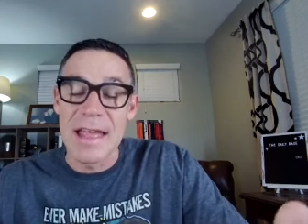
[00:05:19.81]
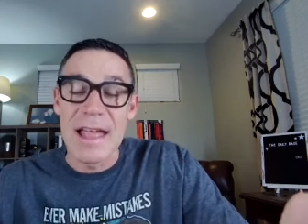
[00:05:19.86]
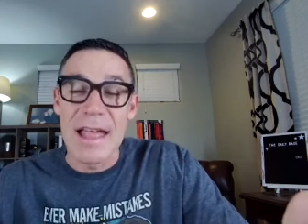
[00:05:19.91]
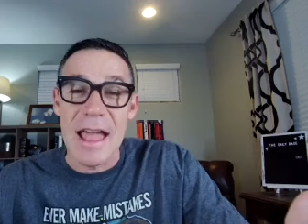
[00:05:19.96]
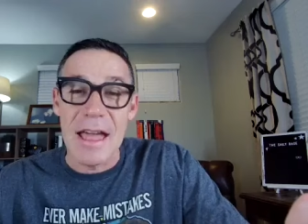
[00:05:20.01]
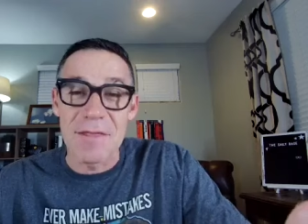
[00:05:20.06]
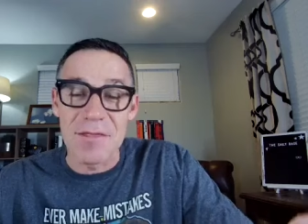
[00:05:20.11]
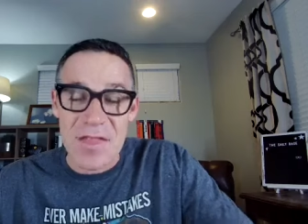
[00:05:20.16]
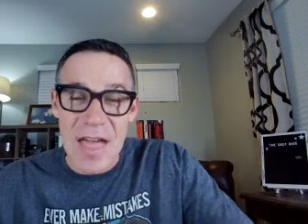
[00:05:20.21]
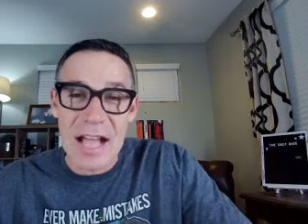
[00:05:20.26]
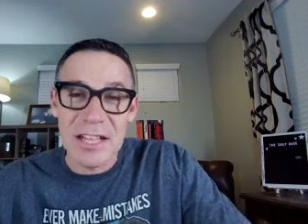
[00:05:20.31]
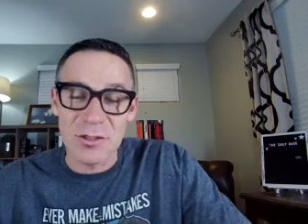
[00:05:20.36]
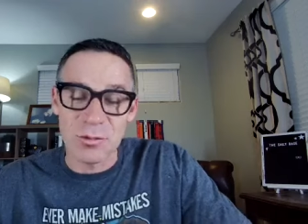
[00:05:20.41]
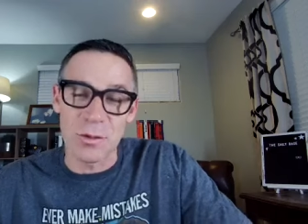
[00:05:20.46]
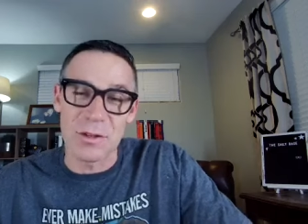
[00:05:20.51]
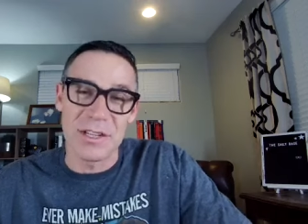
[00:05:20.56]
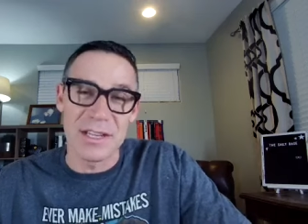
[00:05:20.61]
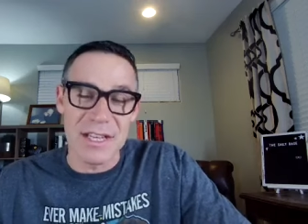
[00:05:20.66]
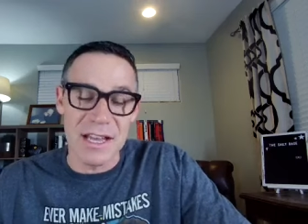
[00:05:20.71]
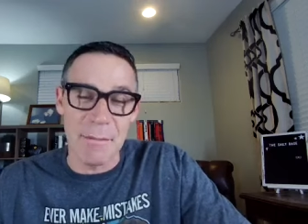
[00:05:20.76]
And that's what
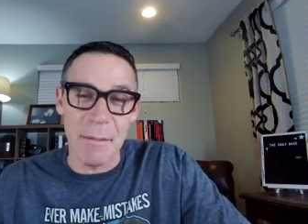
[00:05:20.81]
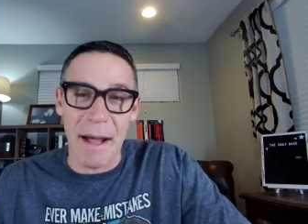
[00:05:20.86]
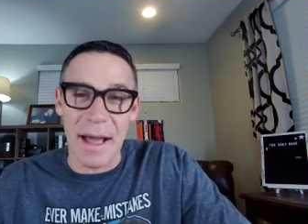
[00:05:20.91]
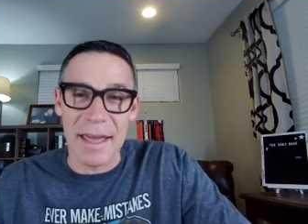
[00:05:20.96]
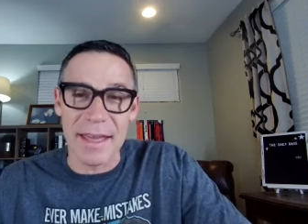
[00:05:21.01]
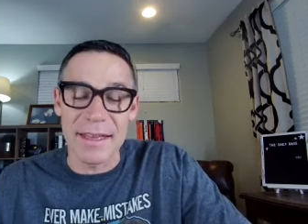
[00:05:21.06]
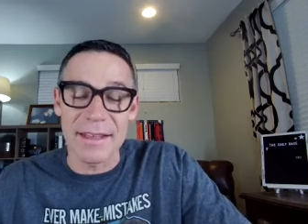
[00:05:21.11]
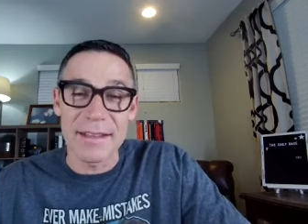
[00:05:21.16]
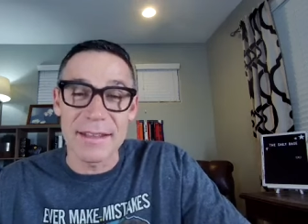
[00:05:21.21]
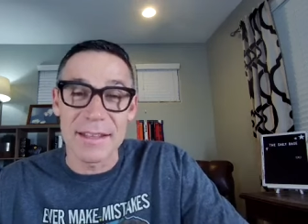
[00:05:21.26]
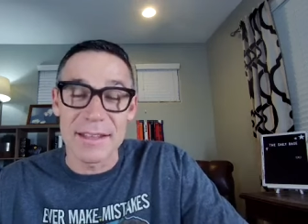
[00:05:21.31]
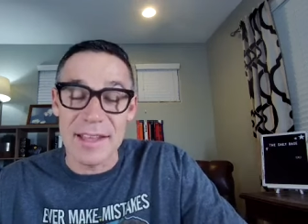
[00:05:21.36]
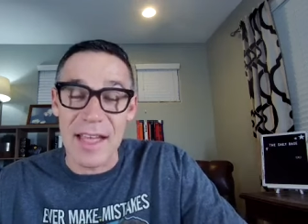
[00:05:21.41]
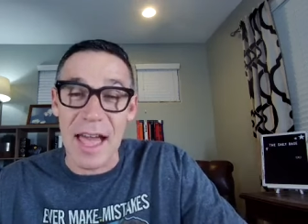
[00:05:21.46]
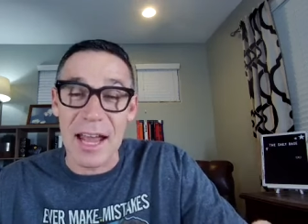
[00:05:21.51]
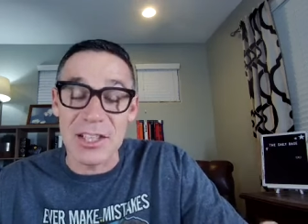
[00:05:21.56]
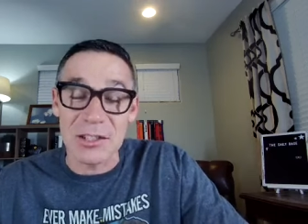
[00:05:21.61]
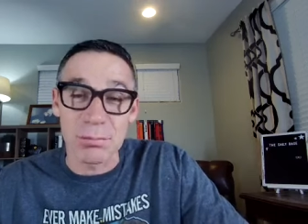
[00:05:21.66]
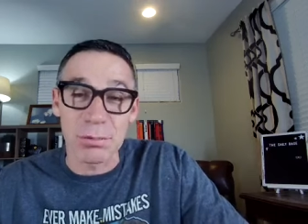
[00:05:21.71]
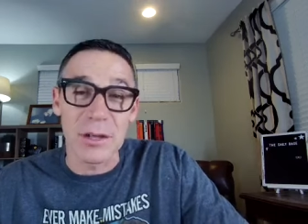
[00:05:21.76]
Nehemiah, God
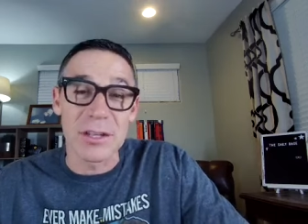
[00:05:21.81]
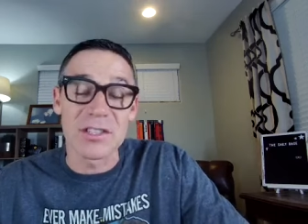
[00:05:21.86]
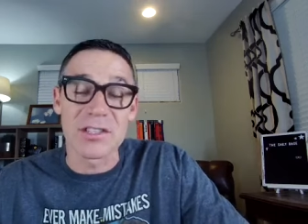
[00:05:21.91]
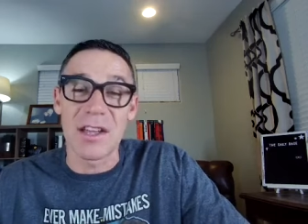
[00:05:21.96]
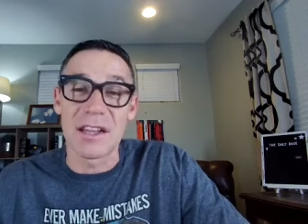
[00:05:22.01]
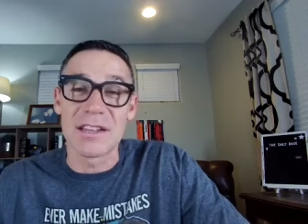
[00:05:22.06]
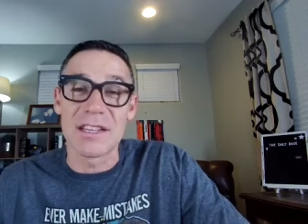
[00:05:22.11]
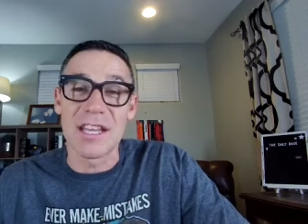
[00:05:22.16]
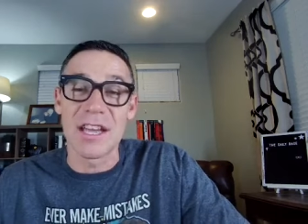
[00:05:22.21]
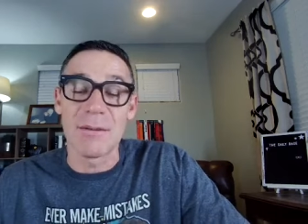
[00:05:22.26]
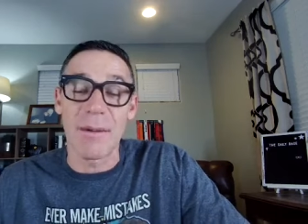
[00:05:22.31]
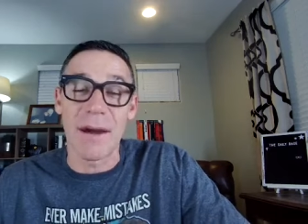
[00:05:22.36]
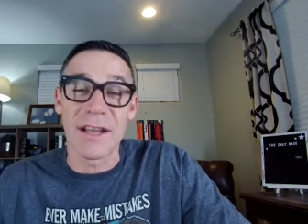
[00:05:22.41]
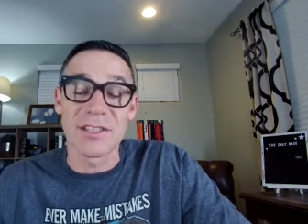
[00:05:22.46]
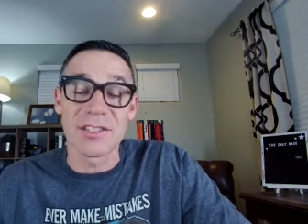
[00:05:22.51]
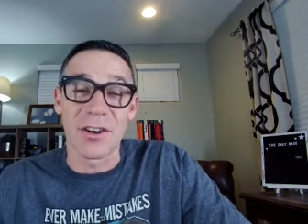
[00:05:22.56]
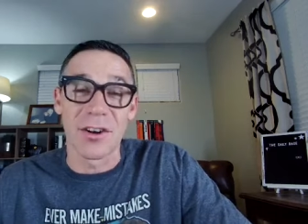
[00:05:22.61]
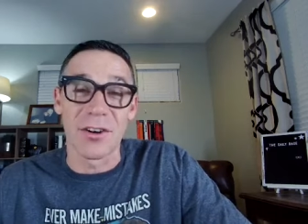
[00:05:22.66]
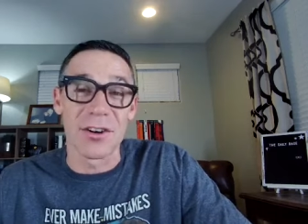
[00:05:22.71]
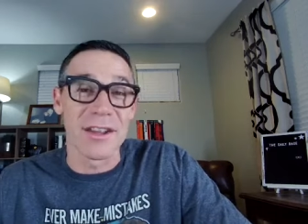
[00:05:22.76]
has placed on
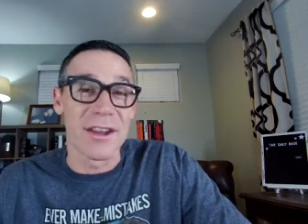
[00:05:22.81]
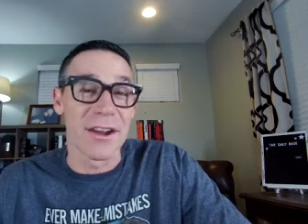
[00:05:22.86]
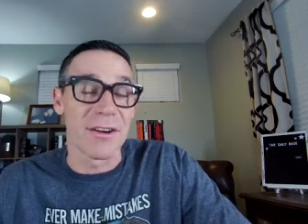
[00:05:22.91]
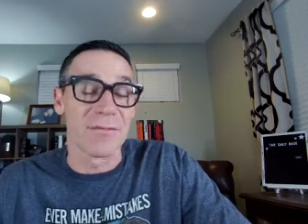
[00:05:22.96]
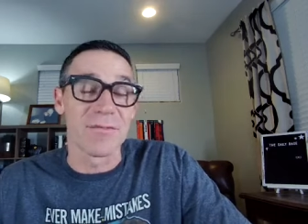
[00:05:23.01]
Nehemiah's heart here.